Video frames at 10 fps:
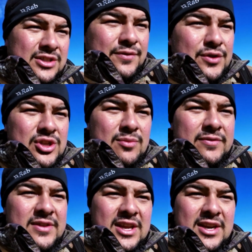It's the first time
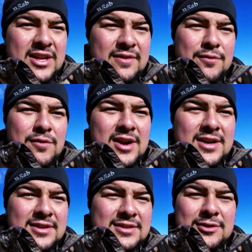I've taken it out for a
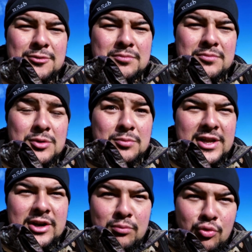hunt, so I'm
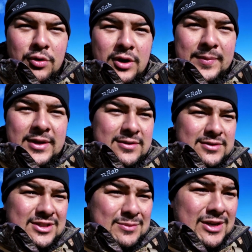glad I brought it up here
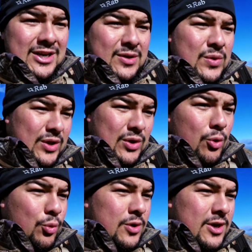because it's bloody quite
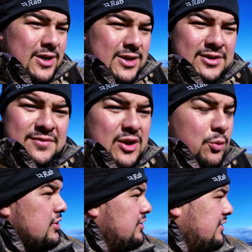cold in
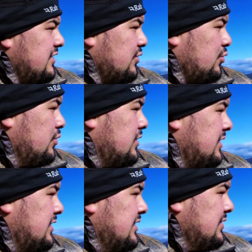that wind around the corner,
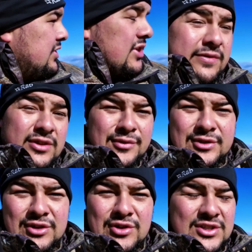even though
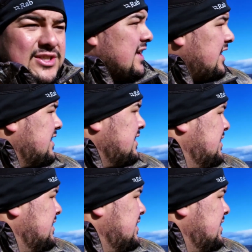it's a nice day.